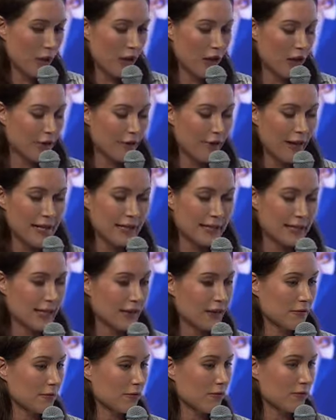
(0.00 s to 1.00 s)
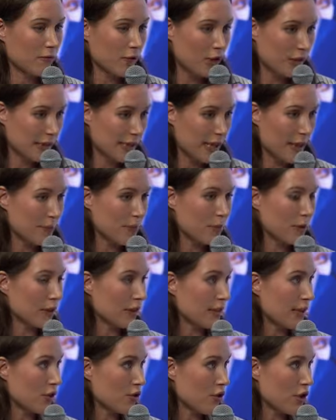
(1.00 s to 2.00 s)
are facing, for example,
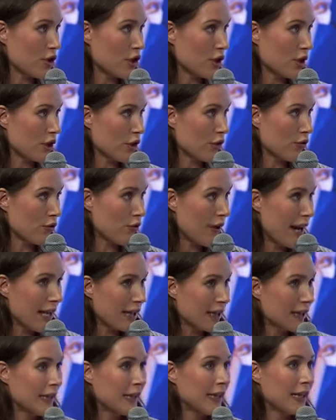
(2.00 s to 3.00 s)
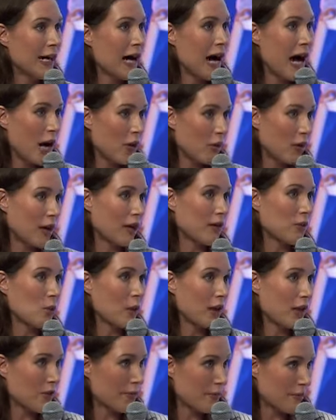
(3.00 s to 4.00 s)
the situation in Ukraine? How can
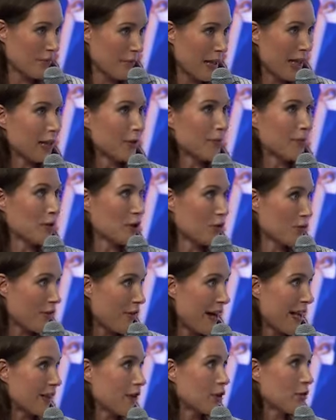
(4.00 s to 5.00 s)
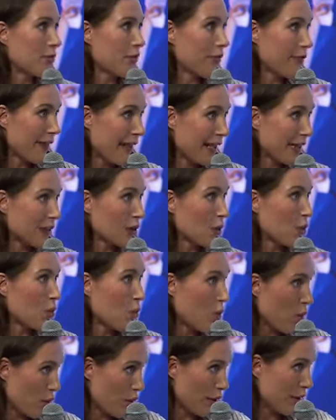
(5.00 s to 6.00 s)
we help Ukraine to prevail the
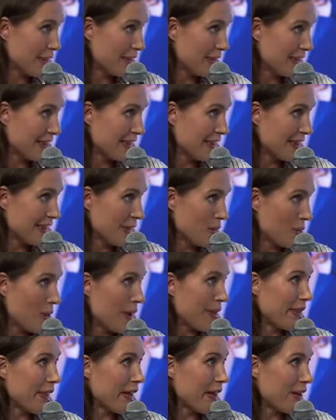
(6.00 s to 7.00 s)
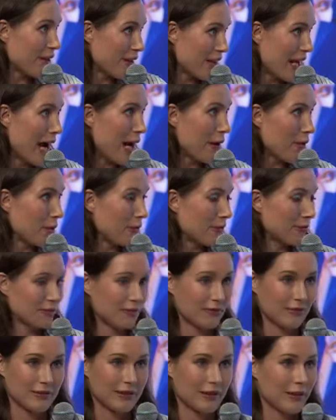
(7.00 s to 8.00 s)
war when they are now
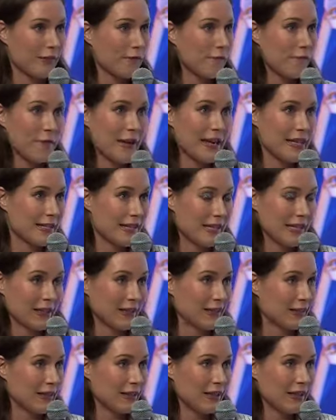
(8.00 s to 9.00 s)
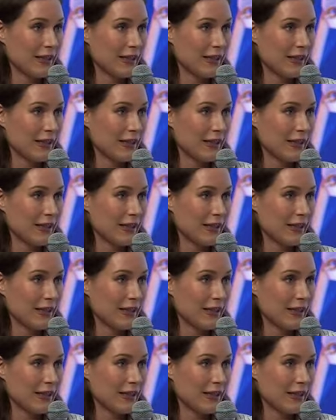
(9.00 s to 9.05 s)
facing